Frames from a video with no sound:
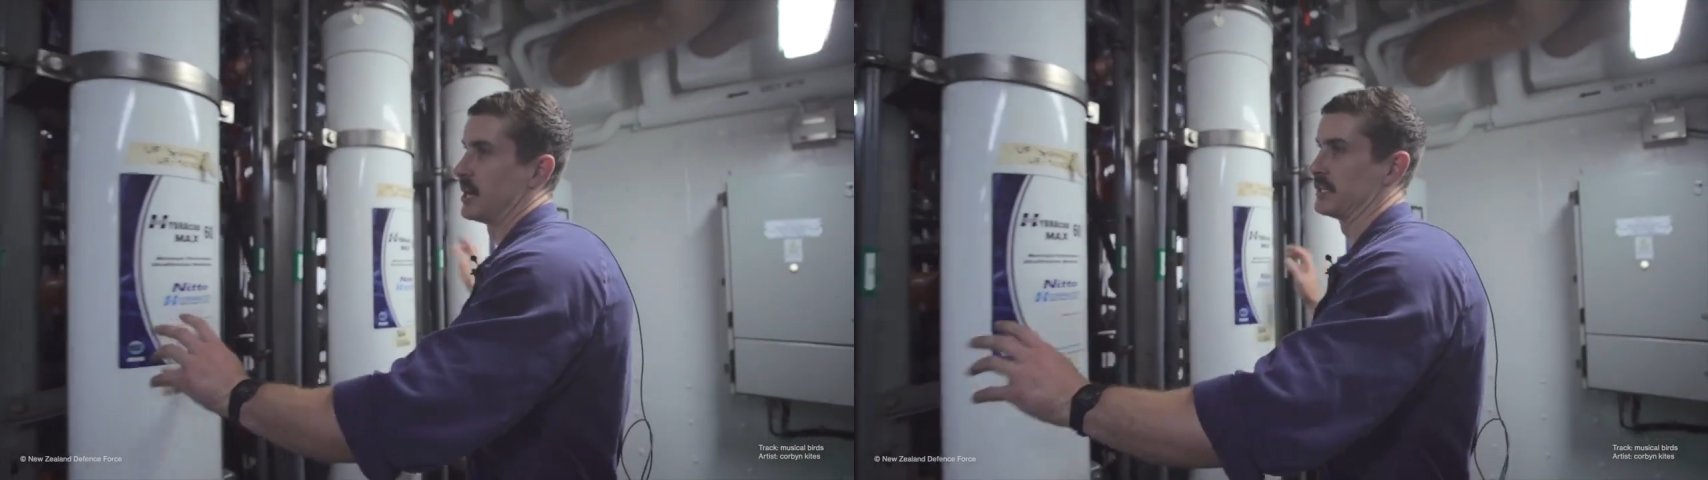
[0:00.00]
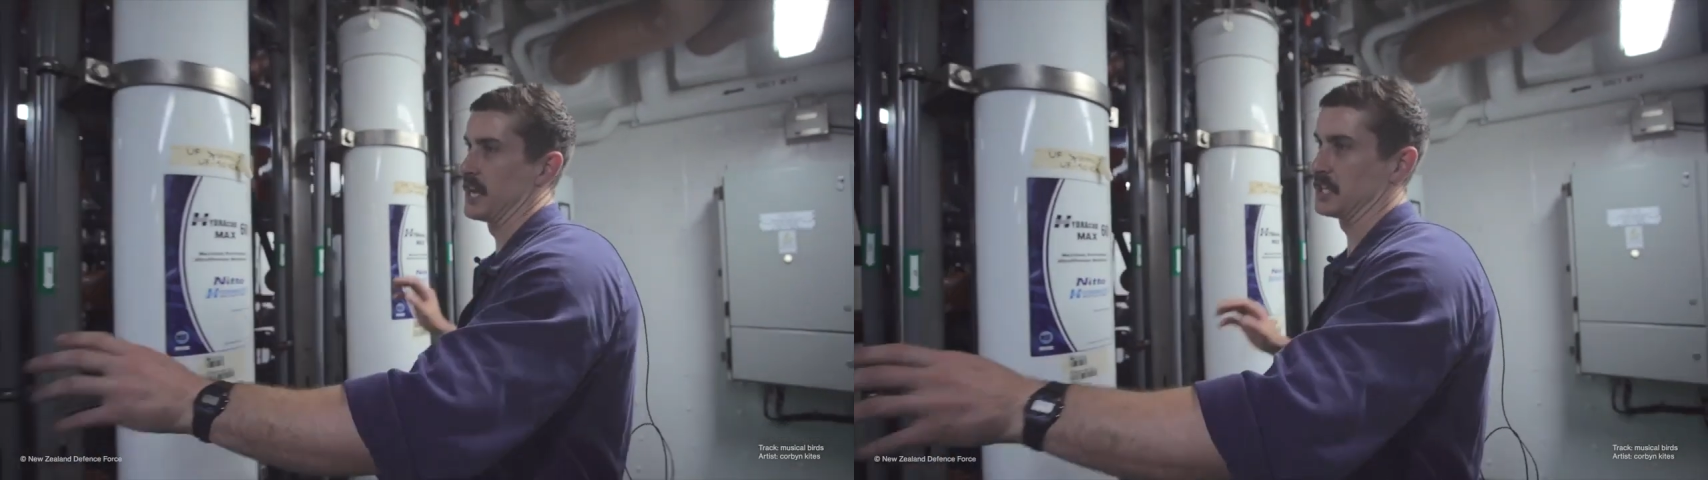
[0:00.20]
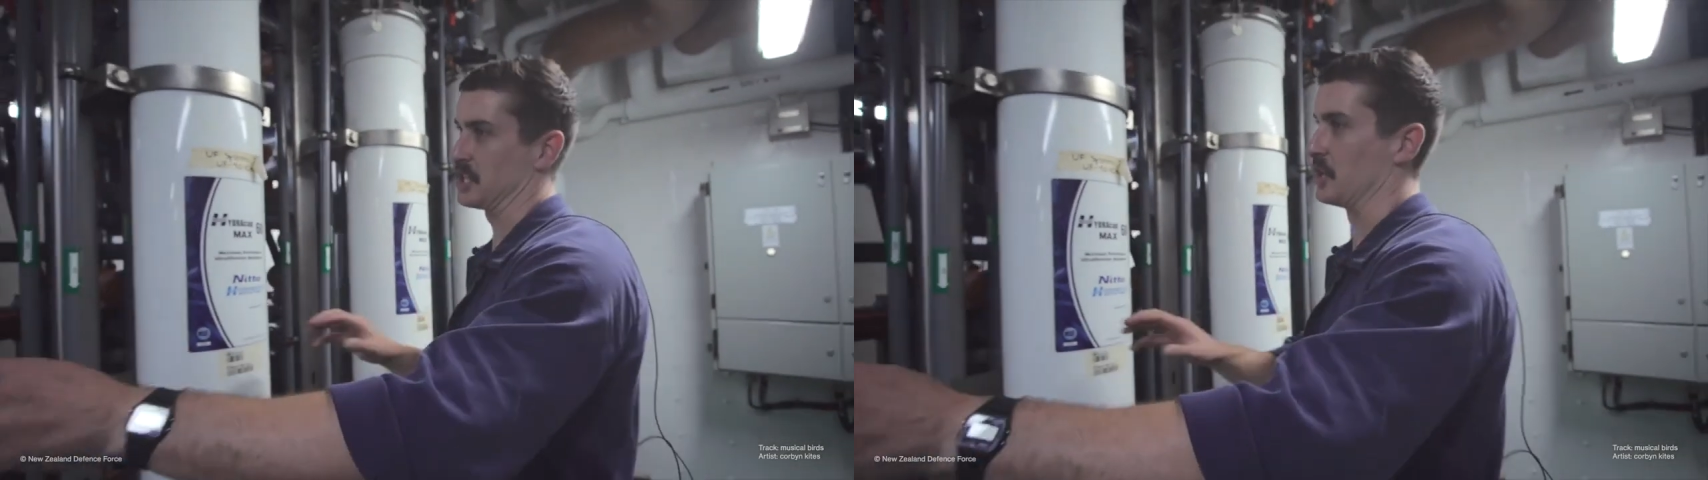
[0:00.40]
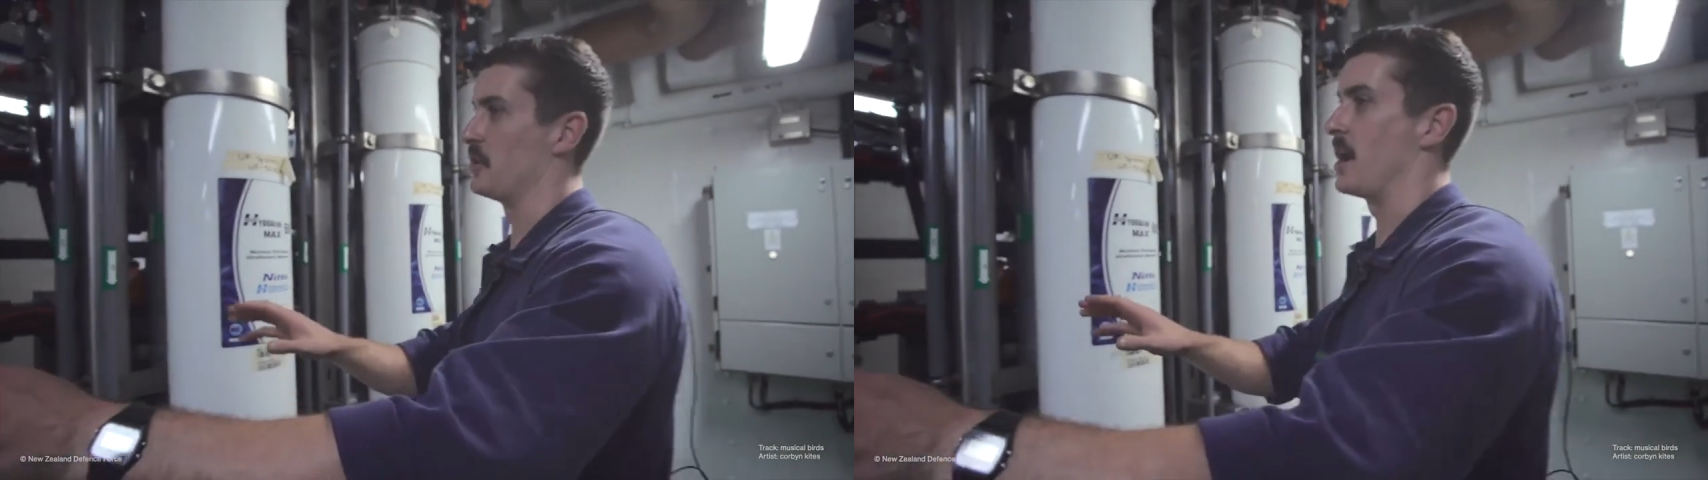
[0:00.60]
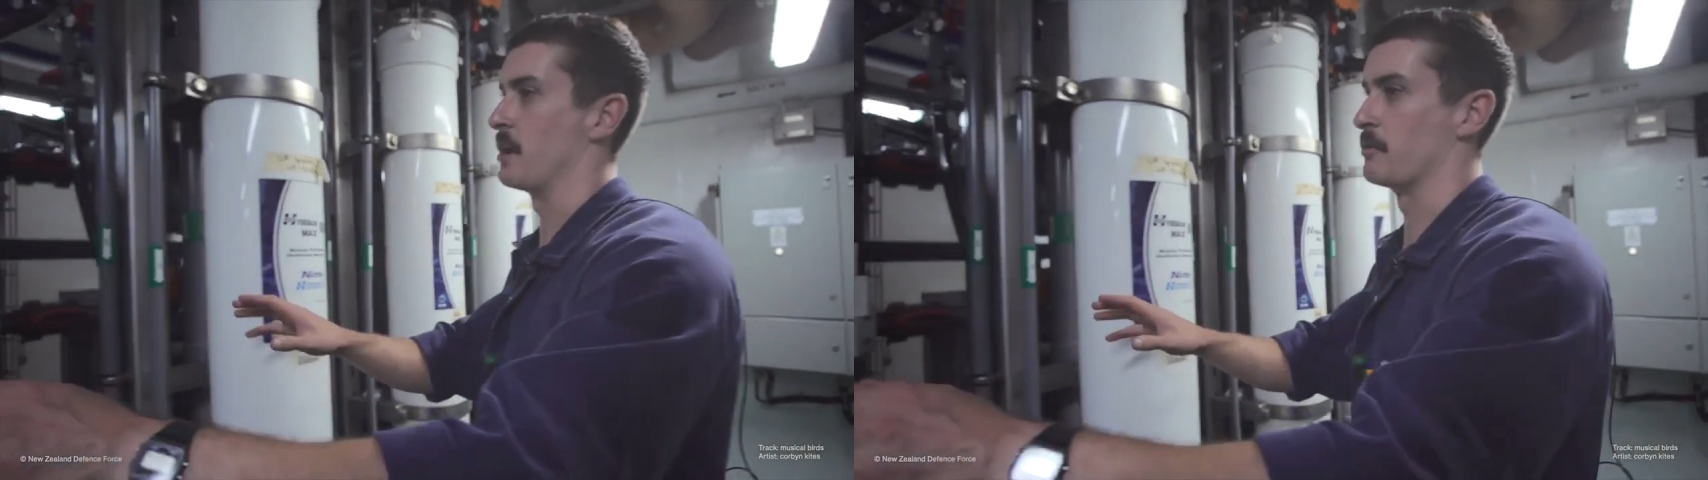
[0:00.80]
attached
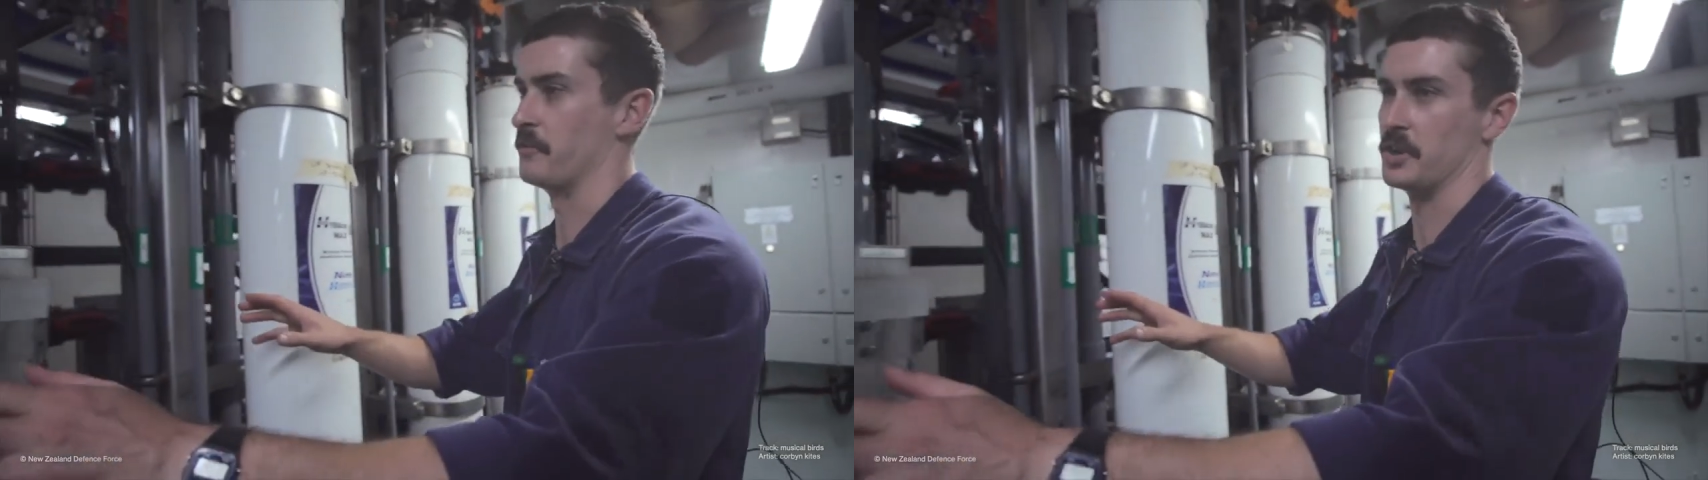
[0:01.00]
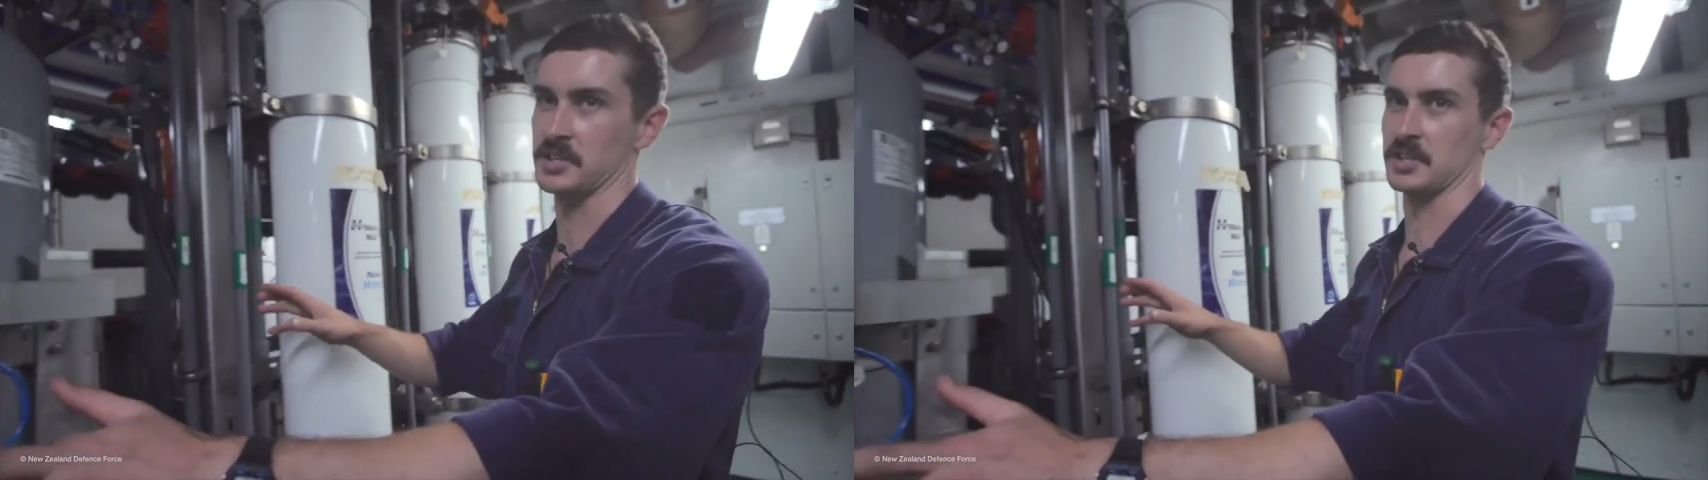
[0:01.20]
to a reverse